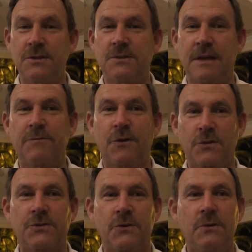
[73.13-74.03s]
He's that
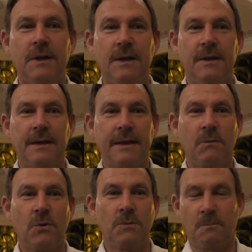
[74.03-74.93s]
versatile,
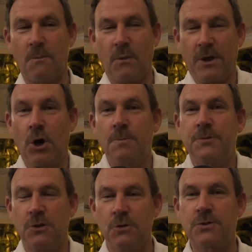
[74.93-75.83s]
and we'll, we hope
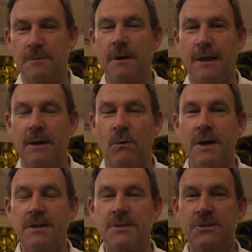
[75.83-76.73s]
to use him in a lot of
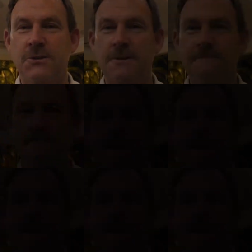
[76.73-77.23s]
ways this year.